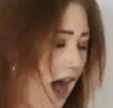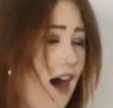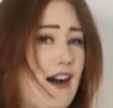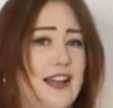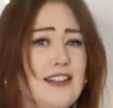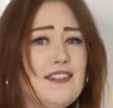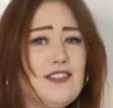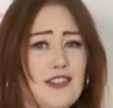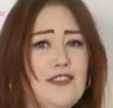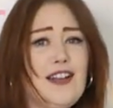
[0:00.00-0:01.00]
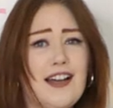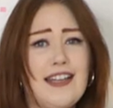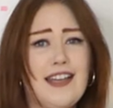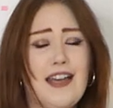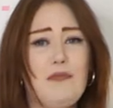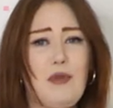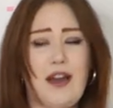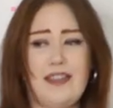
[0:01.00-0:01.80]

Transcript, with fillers: I do like it, but I